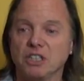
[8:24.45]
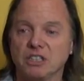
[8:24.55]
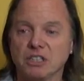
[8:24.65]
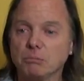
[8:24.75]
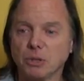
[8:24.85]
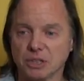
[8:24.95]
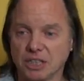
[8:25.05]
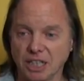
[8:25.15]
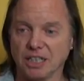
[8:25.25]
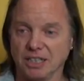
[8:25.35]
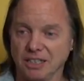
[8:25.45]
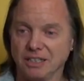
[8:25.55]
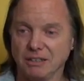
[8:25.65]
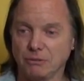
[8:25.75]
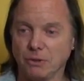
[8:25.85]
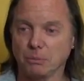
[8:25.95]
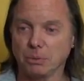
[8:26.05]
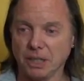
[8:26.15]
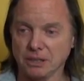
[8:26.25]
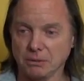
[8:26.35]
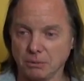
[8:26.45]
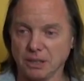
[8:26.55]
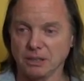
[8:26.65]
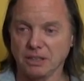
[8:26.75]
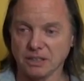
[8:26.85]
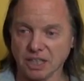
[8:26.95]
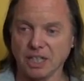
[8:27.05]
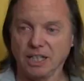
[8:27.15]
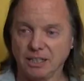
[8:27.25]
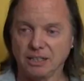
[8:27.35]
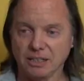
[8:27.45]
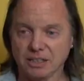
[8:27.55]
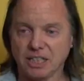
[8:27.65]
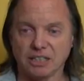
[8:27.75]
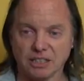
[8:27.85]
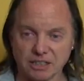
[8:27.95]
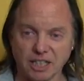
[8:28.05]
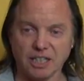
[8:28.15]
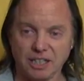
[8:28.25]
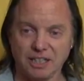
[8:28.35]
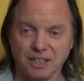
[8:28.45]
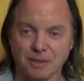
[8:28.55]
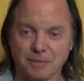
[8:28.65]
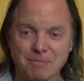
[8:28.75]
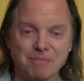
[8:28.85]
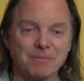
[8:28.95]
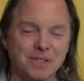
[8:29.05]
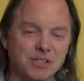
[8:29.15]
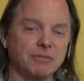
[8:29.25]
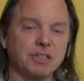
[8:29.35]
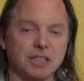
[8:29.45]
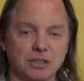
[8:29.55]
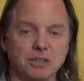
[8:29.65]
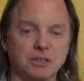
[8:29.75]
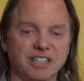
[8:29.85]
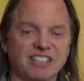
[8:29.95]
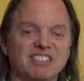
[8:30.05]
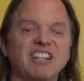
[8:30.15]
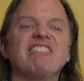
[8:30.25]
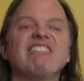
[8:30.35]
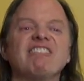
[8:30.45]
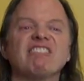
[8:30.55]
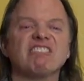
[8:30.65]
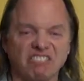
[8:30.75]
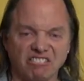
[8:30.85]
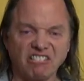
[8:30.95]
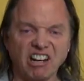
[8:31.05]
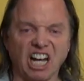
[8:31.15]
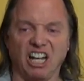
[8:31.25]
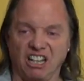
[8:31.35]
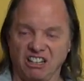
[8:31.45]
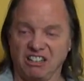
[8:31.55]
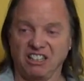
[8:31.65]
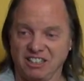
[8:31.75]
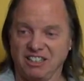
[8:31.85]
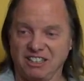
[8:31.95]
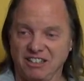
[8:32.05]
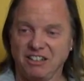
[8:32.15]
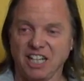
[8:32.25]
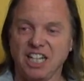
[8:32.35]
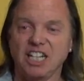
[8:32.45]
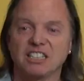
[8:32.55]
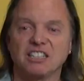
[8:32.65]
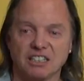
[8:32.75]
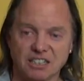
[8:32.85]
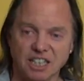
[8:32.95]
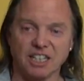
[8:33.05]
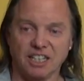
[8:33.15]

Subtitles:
Rinpoche for precious one. Ra. Say ra. So you have to get used to it. It's not ra. Okay? It's ra.